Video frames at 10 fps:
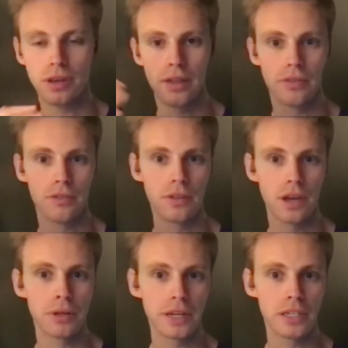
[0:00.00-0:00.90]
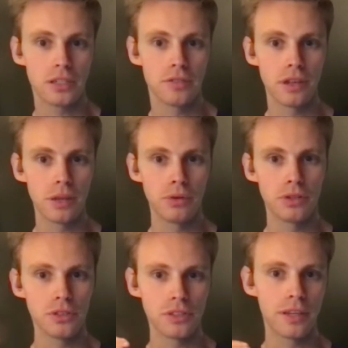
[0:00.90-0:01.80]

and the application developers,